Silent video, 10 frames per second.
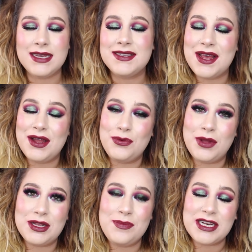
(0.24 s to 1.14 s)
guys, and
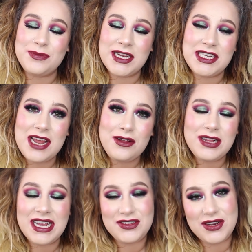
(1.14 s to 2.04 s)
welcome back to my
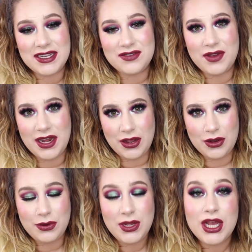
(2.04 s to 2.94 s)
channel and today's
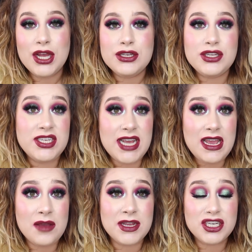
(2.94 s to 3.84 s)
video.
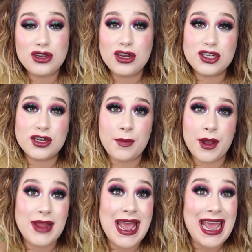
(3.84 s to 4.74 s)
Today I'm actually going to talk
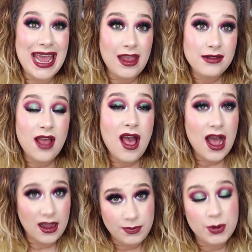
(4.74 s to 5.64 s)
about eight
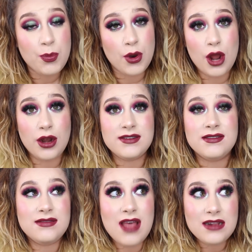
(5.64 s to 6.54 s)
hyped
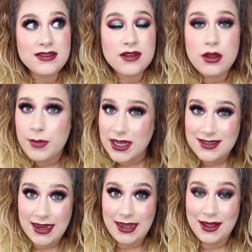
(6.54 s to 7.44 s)
products that's gone
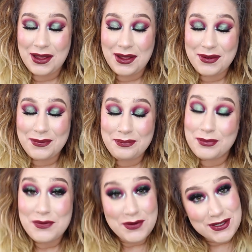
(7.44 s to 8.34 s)
missing.
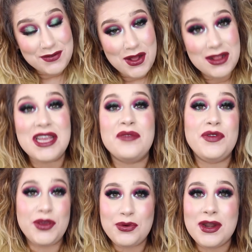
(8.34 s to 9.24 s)
But first of all, if
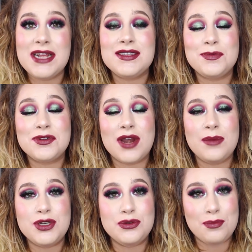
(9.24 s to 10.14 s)
you are not
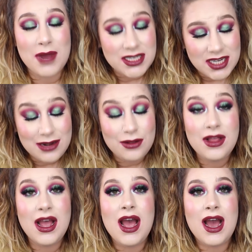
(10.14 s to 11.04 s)
subscribed to my
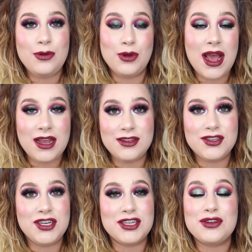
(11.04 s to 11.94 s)
channel, I would highly
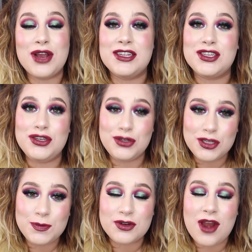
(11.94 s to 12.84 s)
suggest you guys to
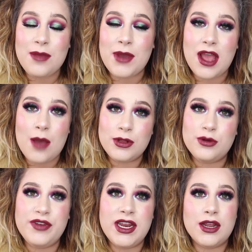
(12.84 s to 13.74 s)
subscribe. I
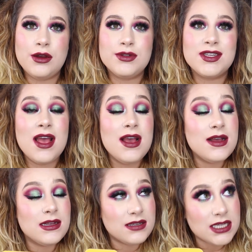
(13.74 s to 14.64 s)
upload videos
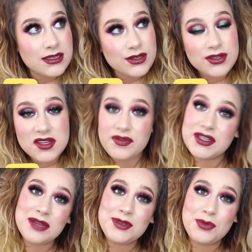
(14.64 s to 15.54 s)
six to
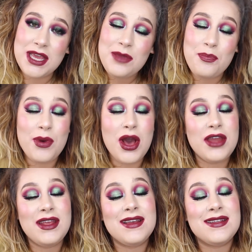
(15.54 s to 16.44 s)
seven times a week,
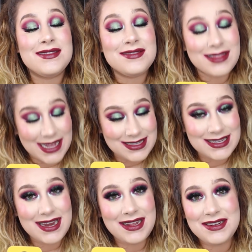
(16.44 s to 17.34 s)
but let's
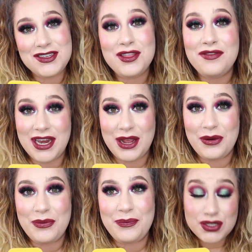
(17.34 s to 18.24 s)
get into the
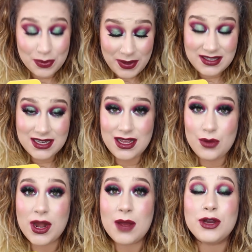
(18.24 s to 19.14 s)
video. So basically
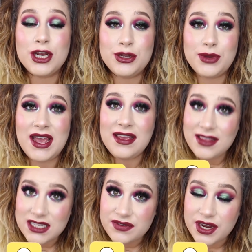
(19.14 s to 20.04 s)
what I'm going to do
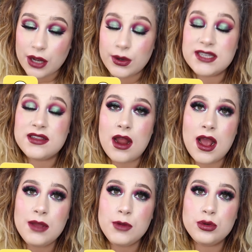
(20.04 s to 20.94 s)
in this video is that
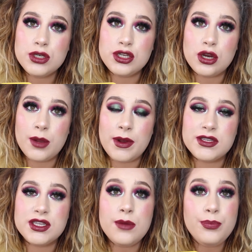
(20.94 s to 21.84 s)
I am going to talk
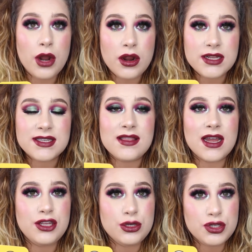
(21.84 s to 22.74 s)
about some products
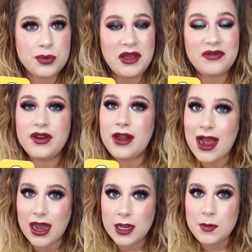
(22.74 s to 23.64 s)
that used to be very
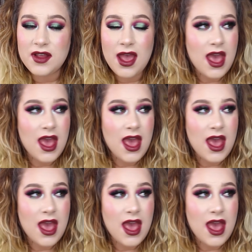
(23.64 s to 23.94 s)
hyped.